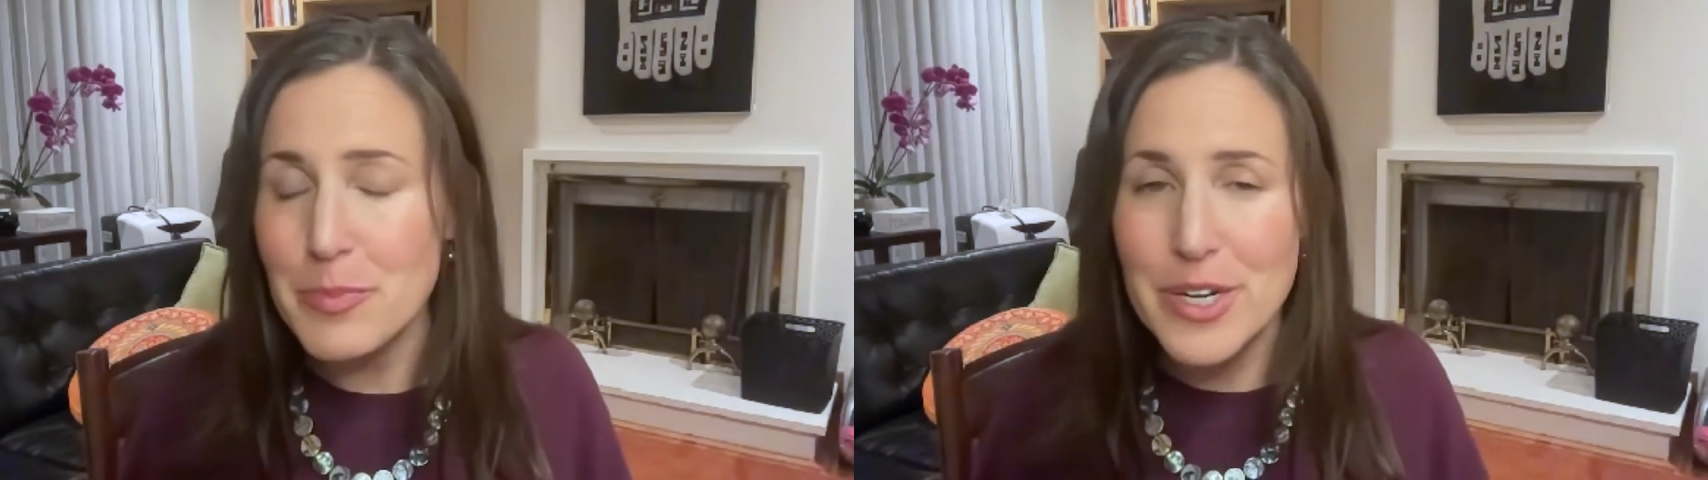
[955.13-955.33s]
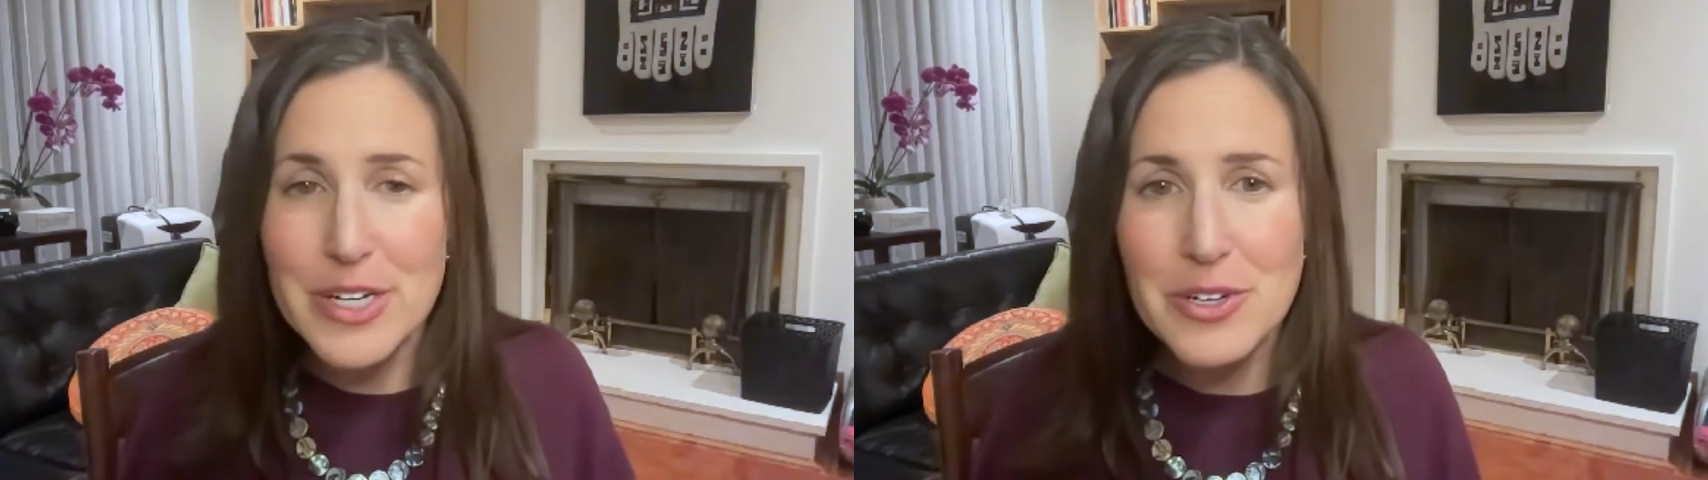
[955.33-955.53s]

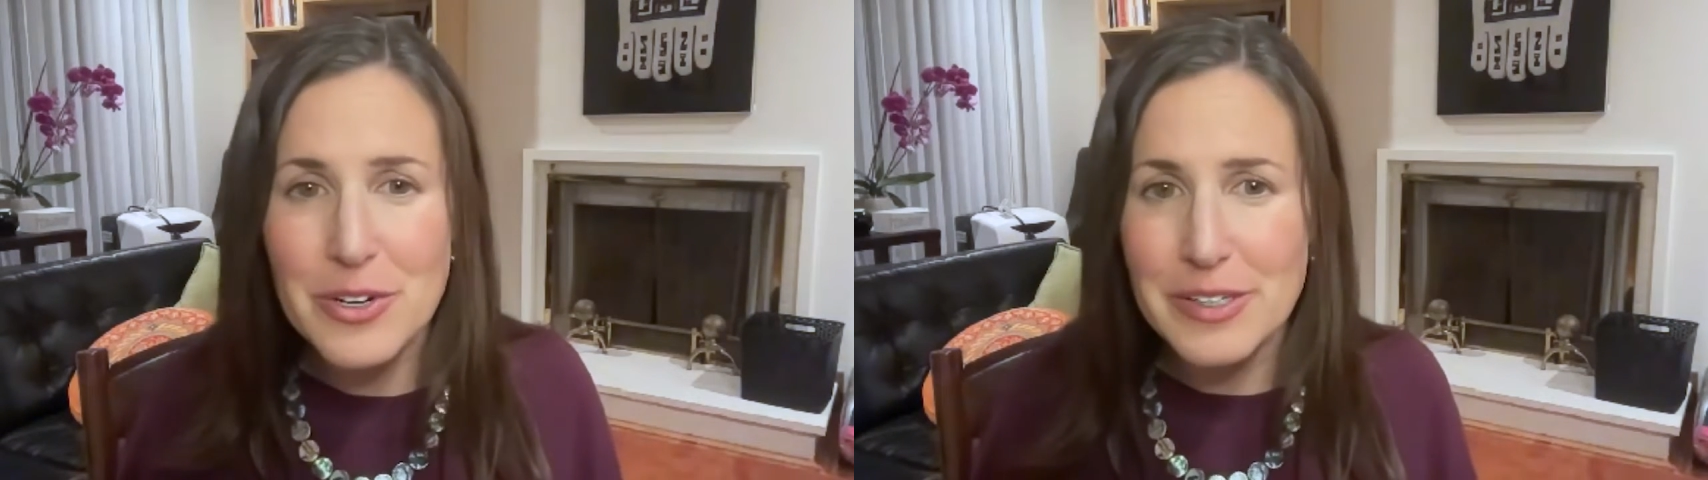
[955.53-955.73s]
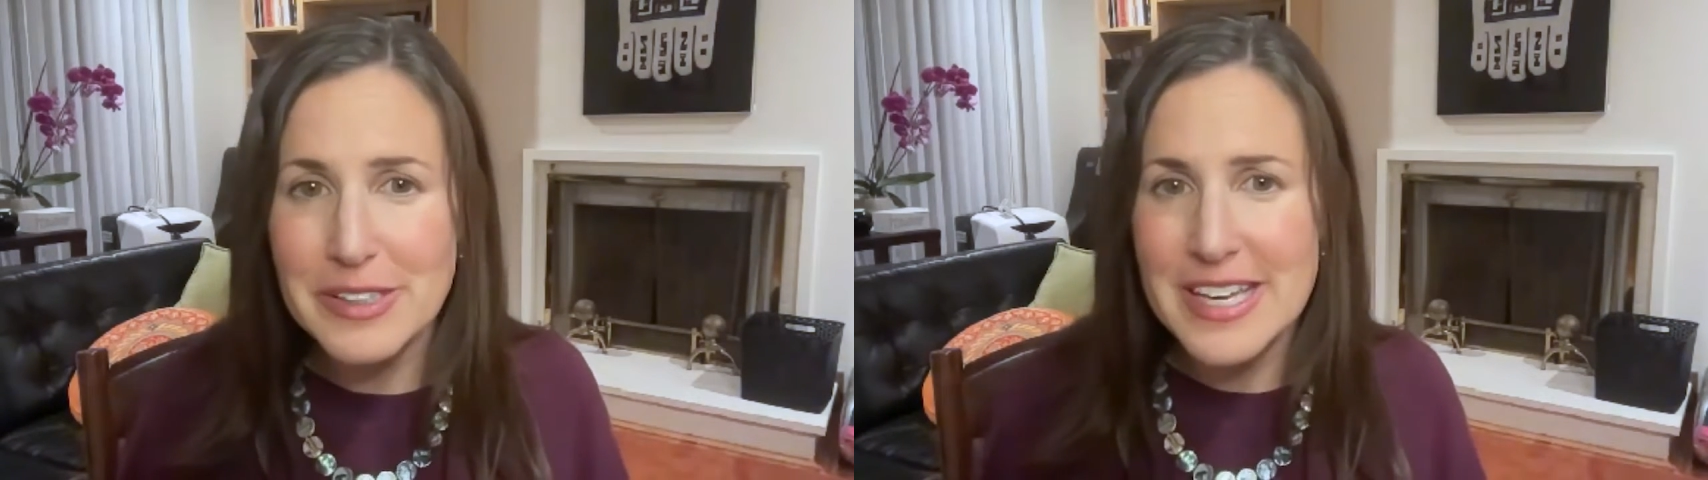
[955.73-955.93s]
pretty sure
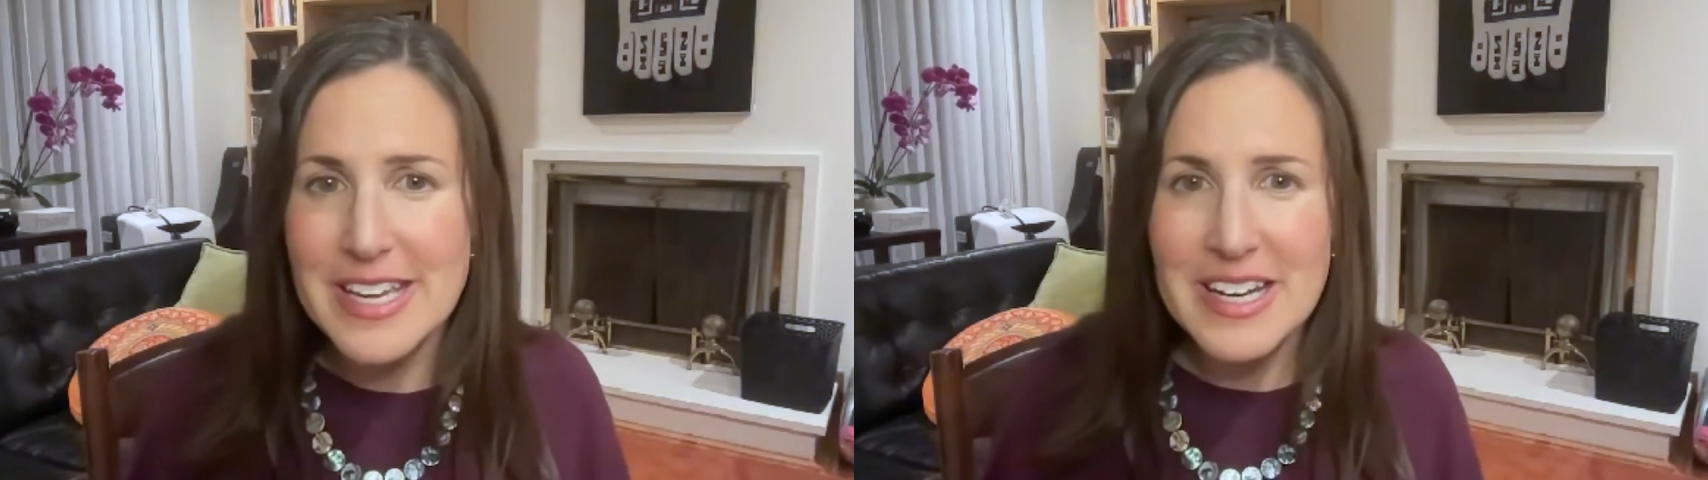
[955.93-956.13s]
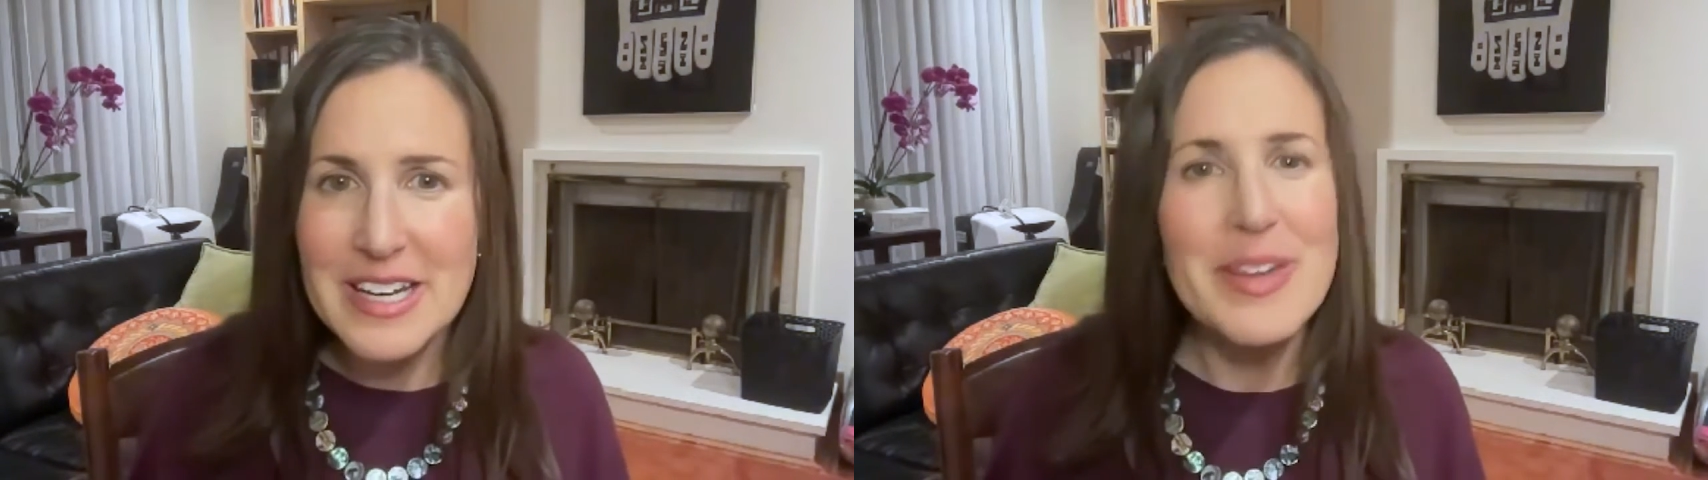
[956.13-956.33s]
it'll leak
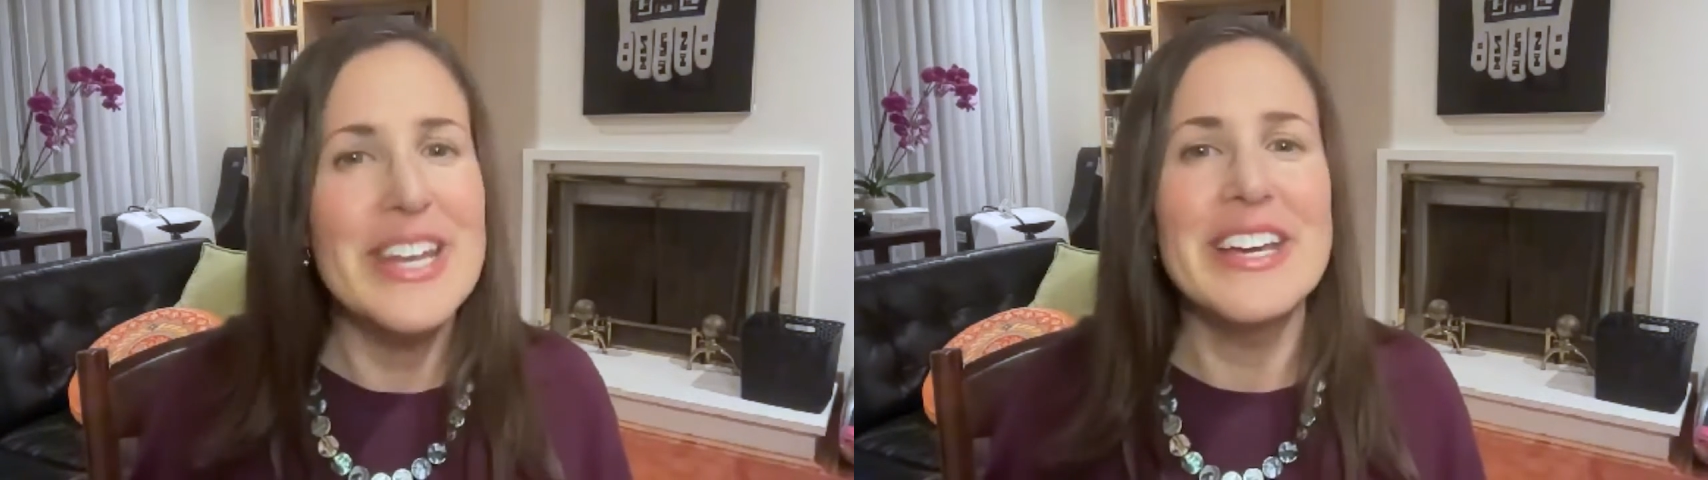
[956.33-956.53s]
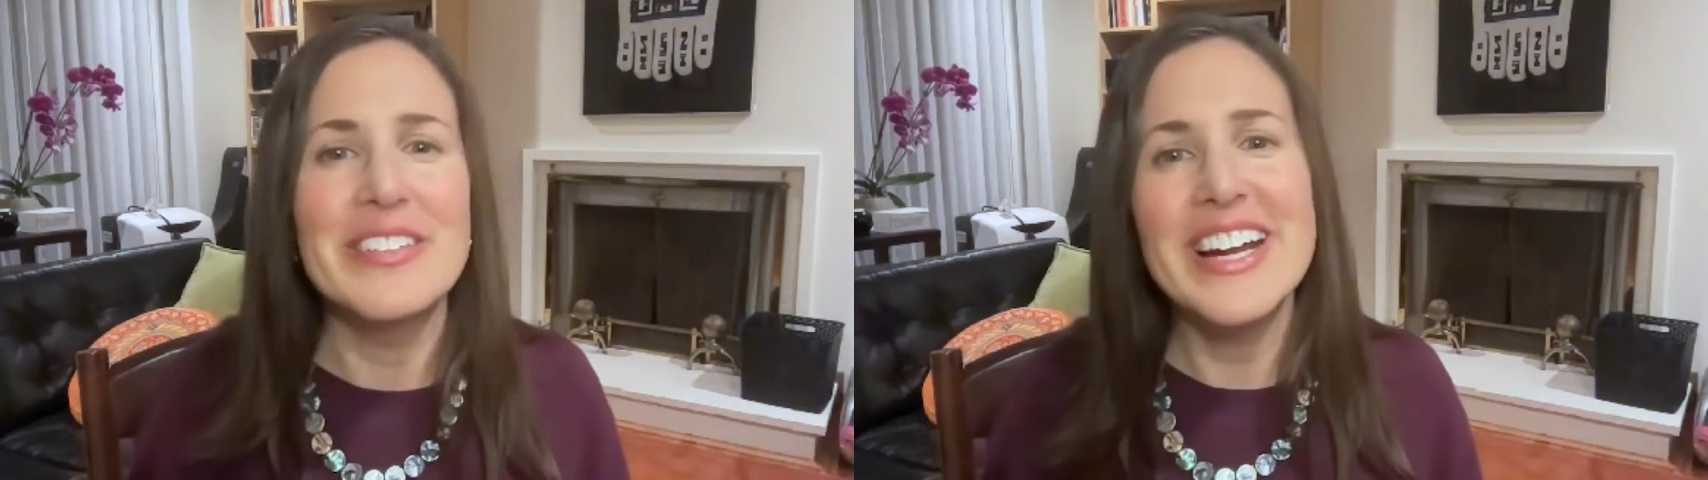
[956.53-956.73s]
any
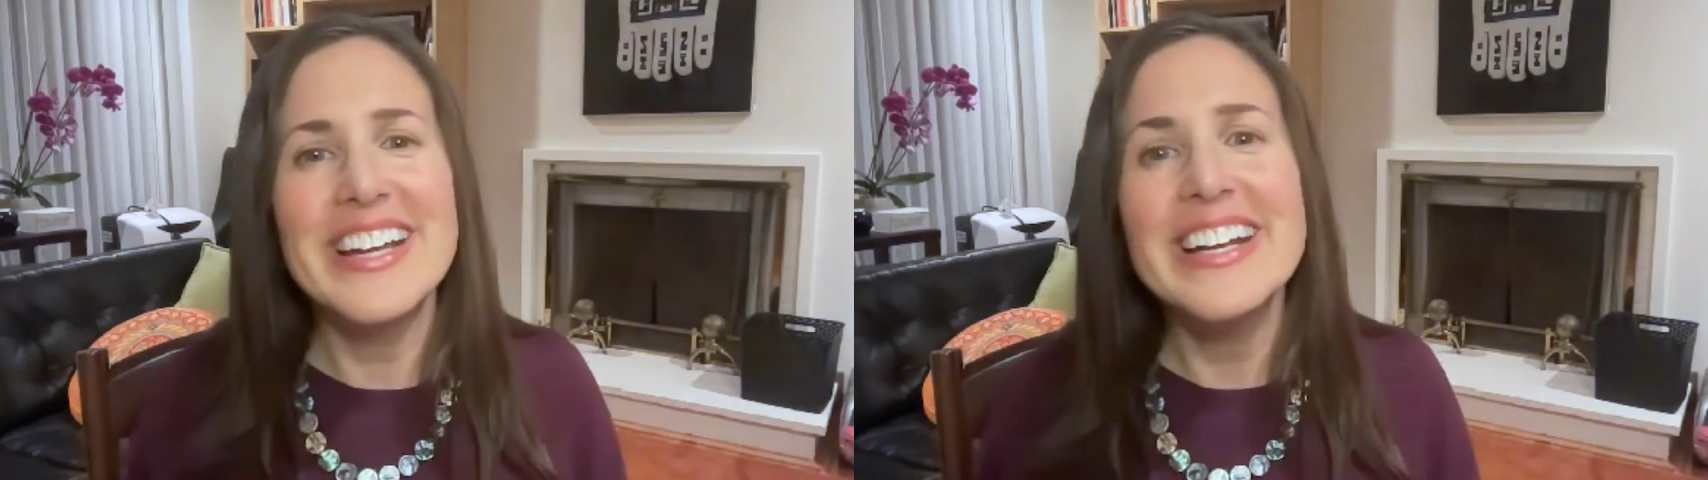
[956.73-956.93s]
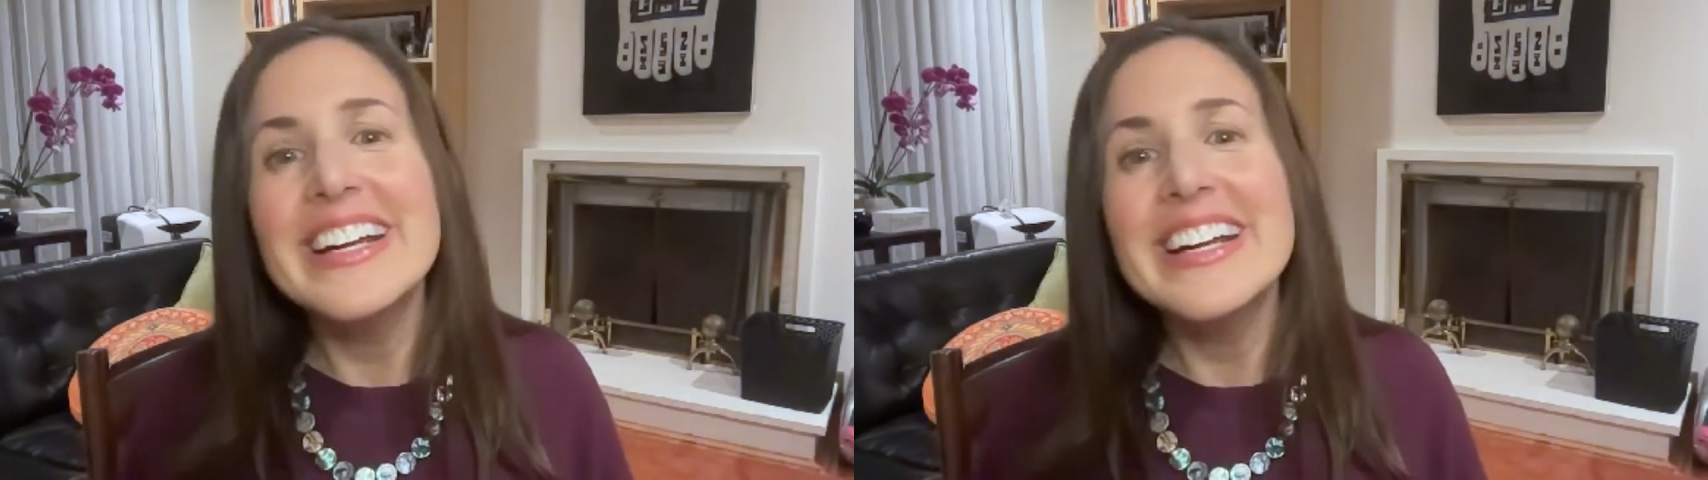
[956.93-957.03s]
minute, right?